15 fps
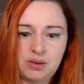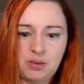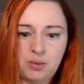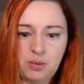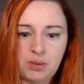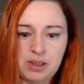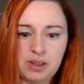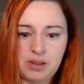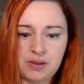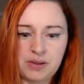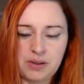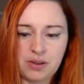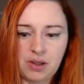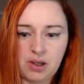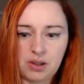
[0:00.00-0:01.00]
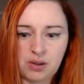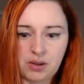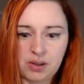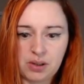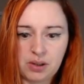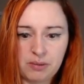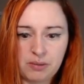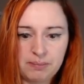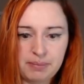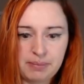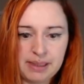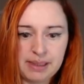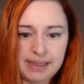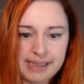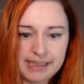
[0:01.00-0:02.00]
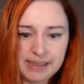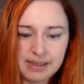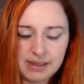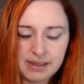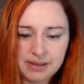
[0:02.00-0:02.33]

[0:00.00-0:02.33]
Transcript: we are not gonna complain.